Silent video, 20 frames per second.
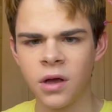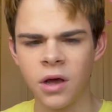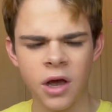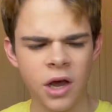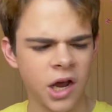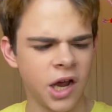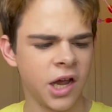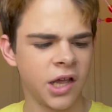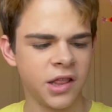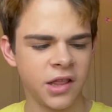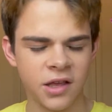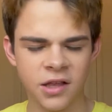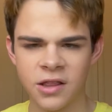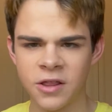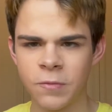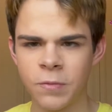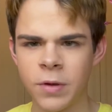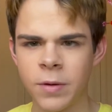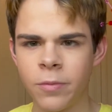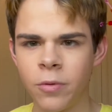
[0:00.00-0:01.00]
I think the
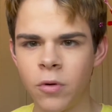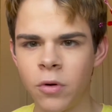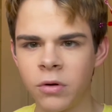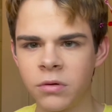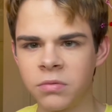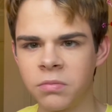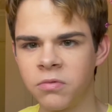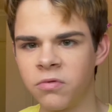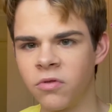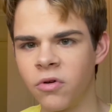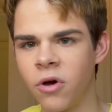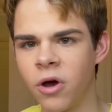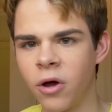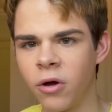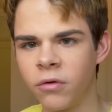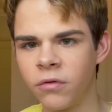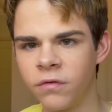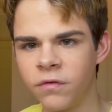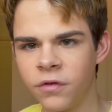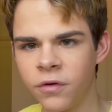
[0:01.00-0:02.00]
people would throw
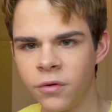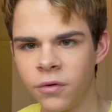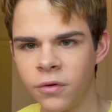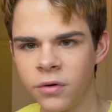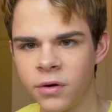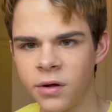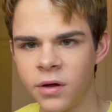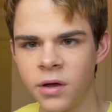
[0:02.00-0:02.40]
out food